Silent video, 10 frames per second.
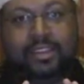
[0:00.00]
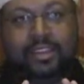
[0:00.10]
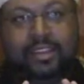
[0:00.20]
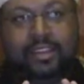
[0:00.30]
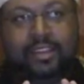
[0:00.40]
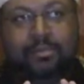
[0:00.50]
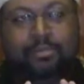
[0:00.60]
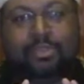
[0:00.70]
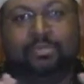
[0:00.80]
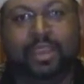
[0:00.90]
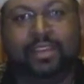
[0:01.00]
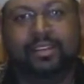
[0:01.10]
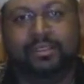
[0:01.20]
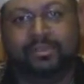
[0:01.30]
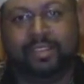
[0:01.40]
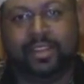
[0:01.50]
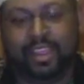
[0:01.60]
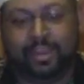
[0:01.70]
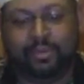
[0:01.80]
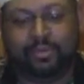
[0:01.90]
the perspective
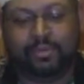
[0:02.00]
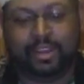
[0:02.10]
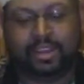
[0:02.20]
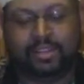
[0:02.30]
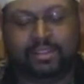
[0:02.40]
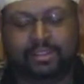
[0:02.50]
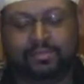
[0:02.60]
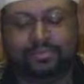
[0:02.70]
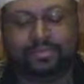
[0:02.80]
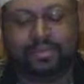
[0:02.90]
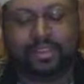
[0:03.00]
that air provides.